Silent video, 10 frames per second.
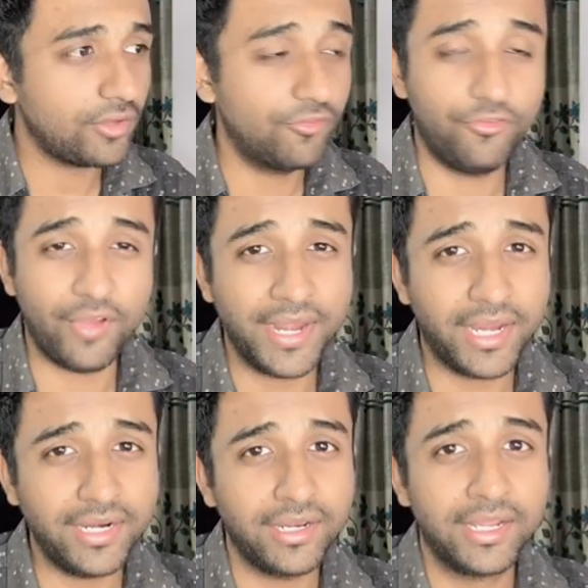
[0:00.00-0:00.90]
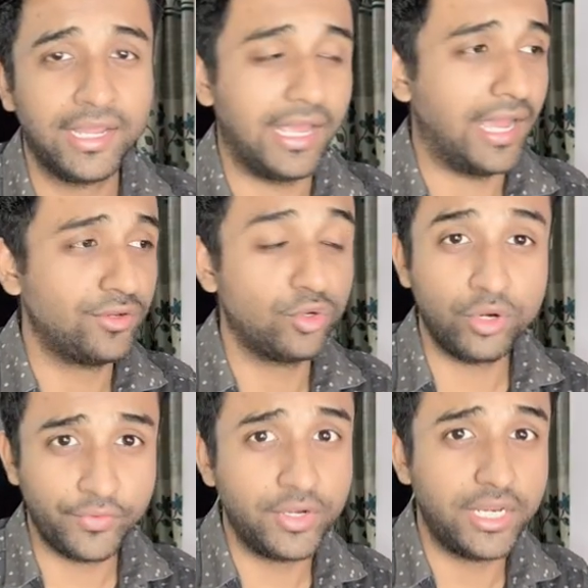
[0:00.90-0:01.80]
fan art, and you don't
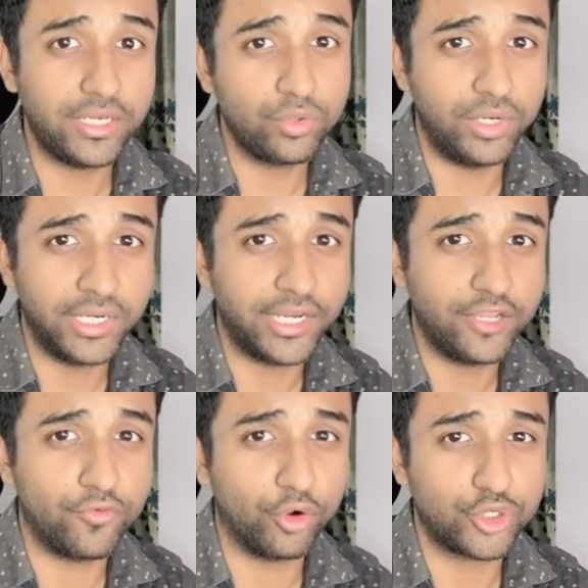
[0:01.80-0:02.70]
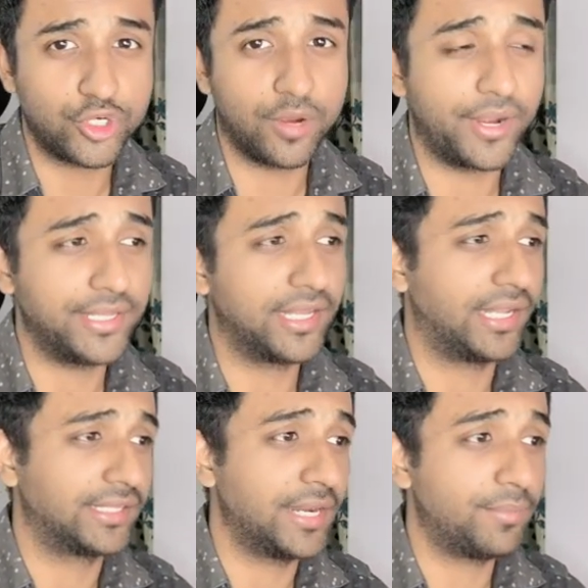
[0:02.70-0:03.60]
even need to learn any Photoshop or anything
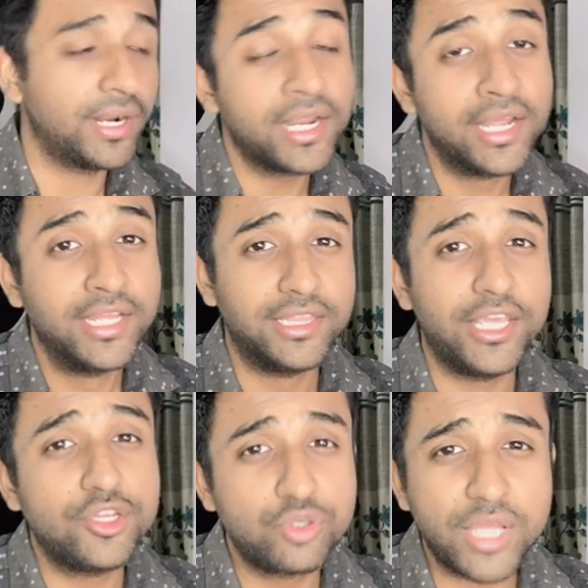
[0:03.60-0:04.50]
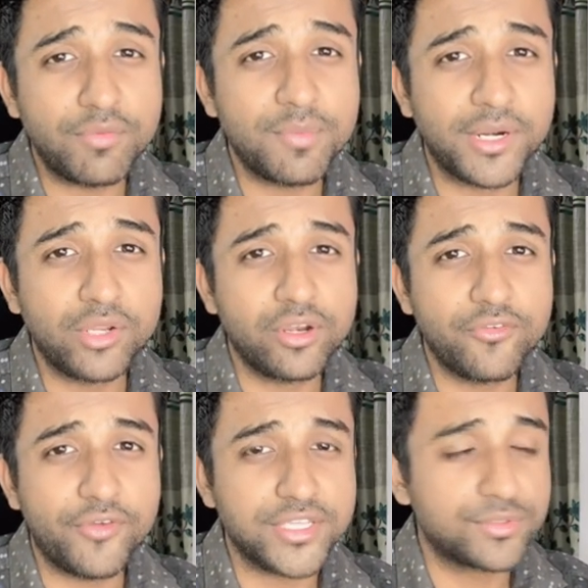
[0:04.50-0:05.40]
like that. But the issue that we particularly
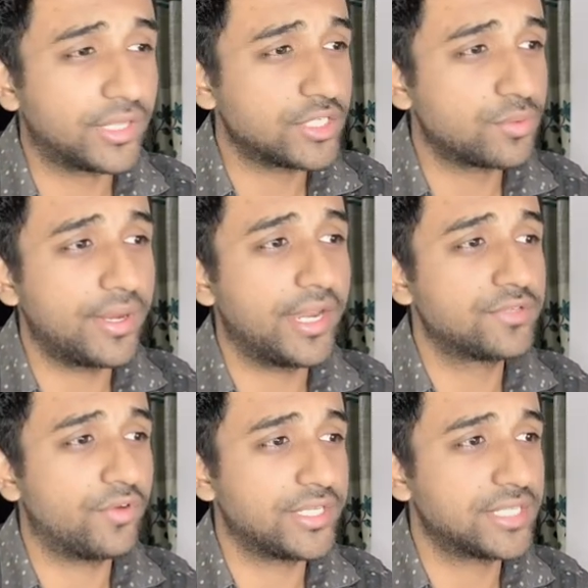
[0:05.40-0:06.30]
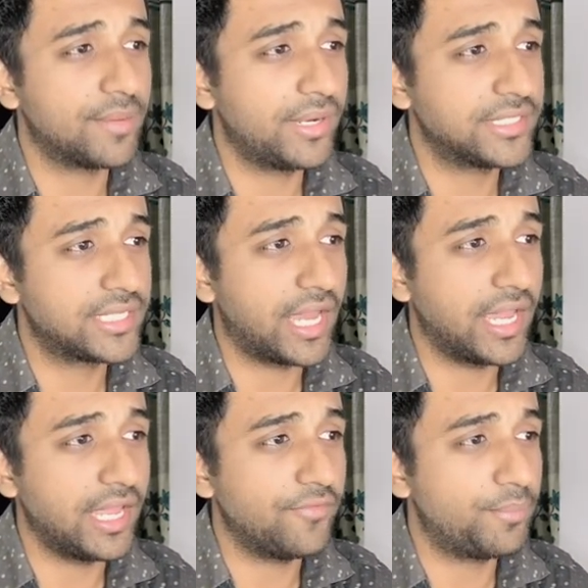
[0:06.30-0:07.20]
face with this one is, for example, let's say
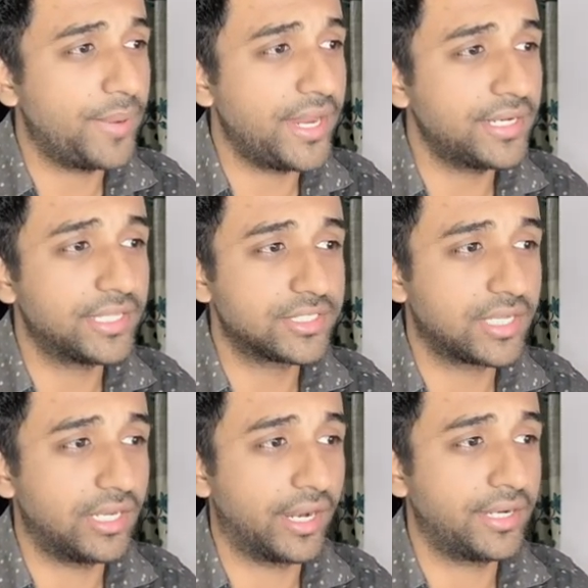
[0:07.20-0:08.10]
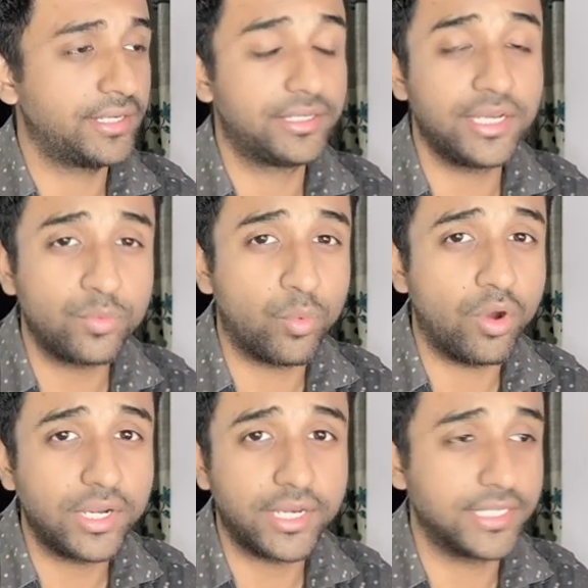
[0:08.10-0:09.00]
I painted this color and it didn't
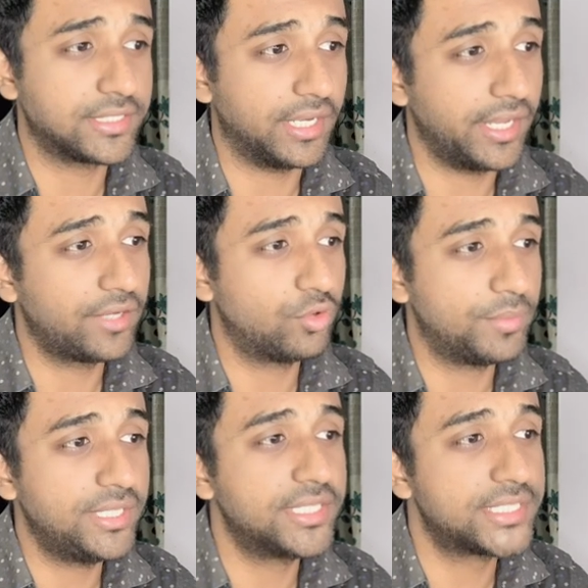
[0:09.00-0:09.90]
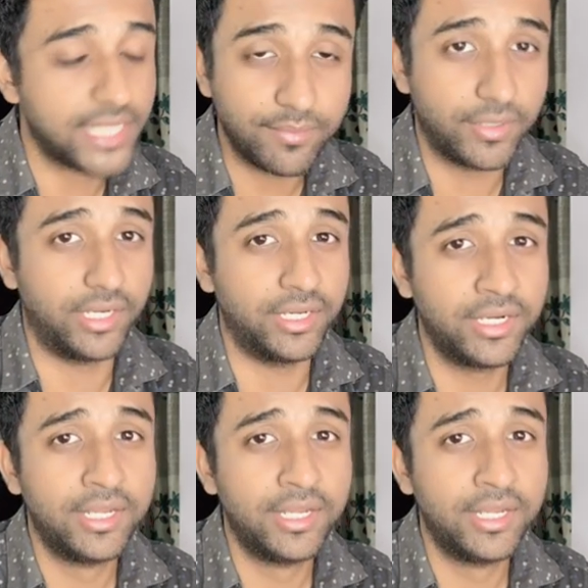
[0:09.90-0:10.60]
want his neck to be the same color.